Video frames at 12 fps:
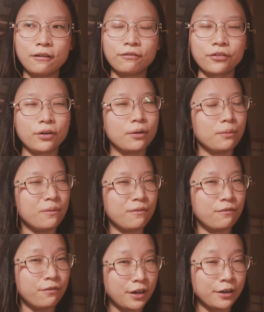
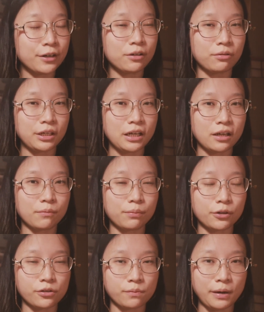from very critical
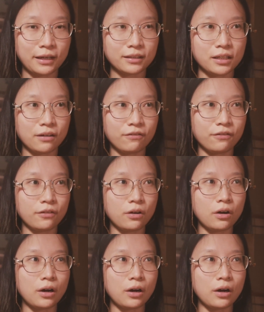perspective,